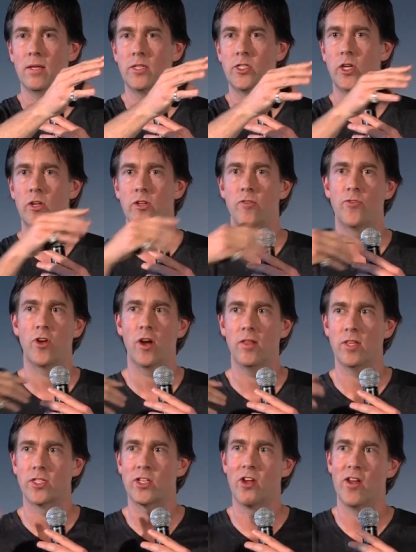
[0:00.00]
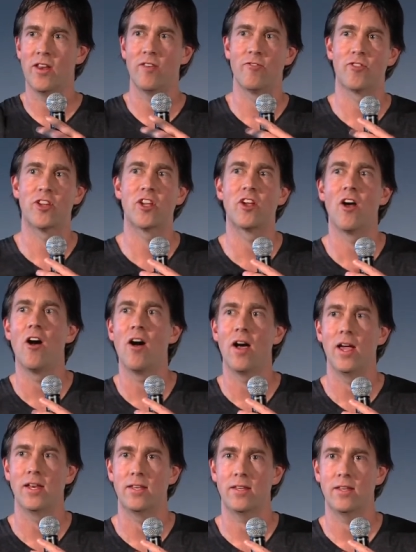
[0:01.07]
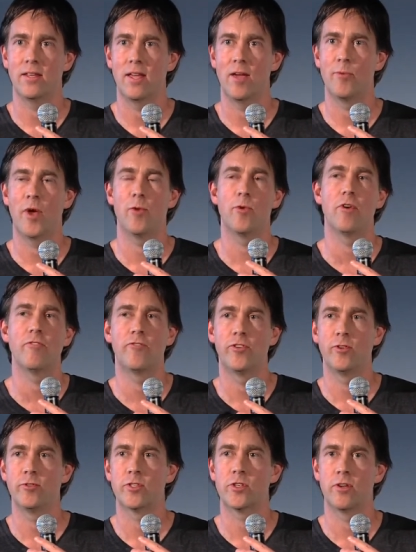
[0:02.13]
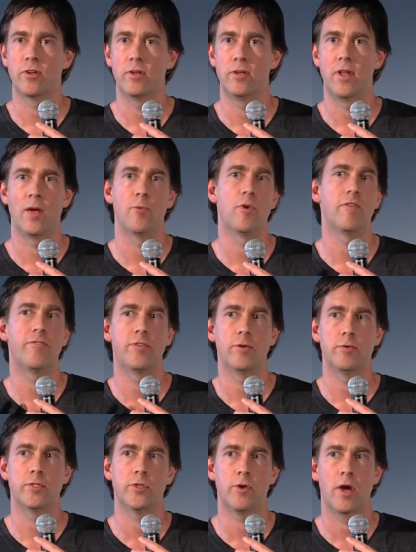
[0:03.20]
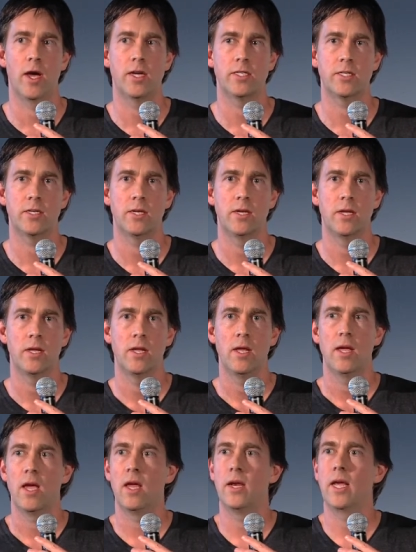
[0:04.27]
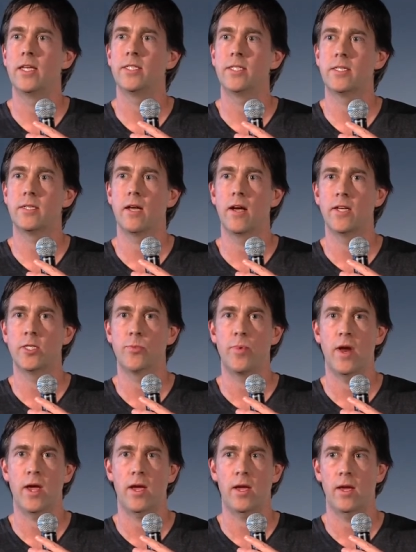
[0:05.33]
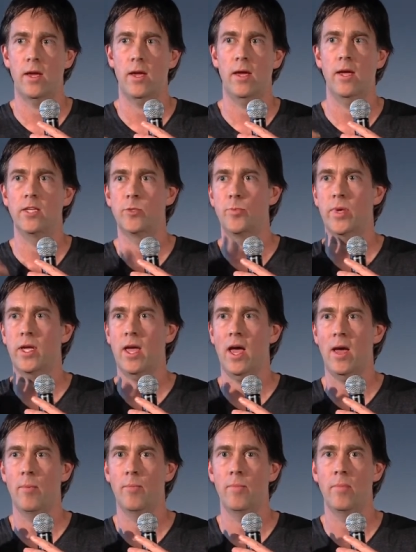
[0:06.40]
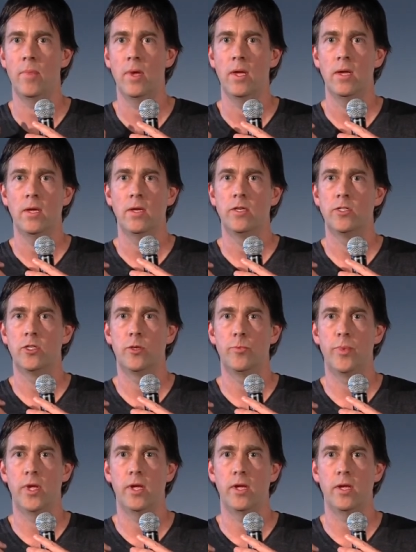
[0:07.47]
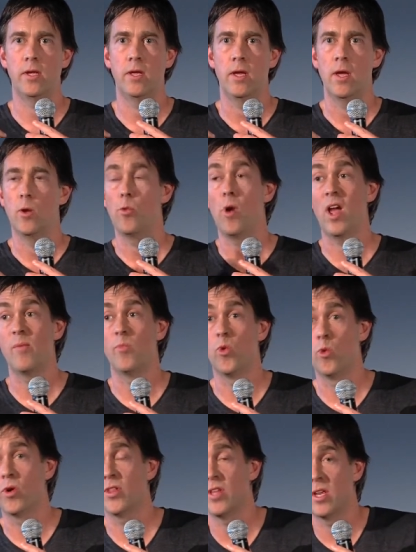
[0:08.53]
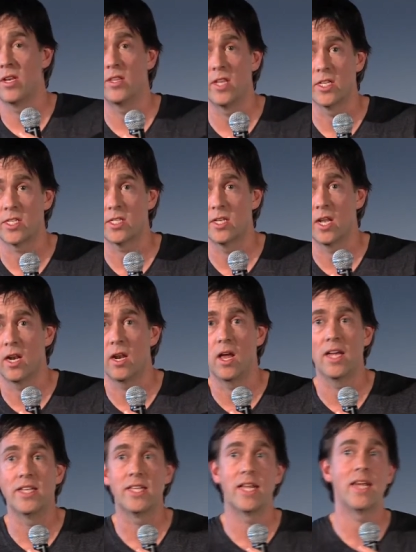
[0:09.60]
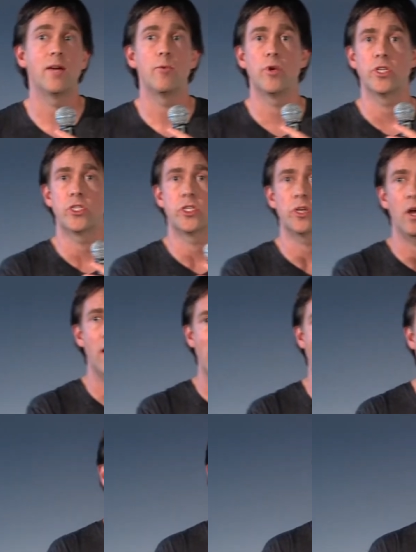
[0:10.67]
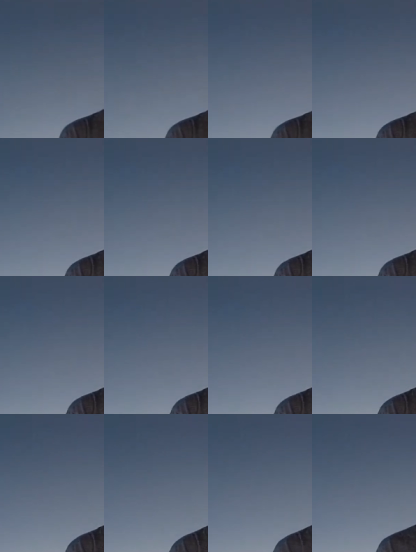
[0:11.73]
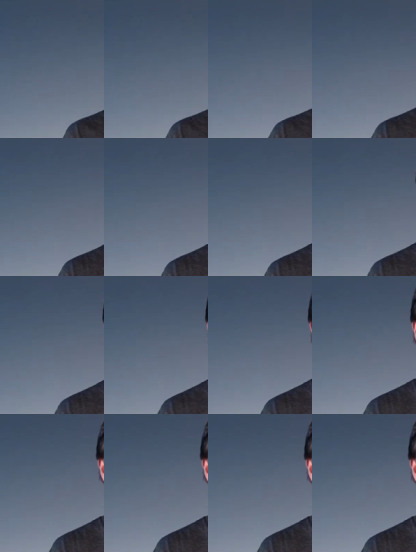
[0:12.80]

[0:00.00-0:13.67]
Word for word: So you've got this kind of guide about what feels good and what feels right. And as Icebreaker has become to be way more than this little idea which I happened to start by accident,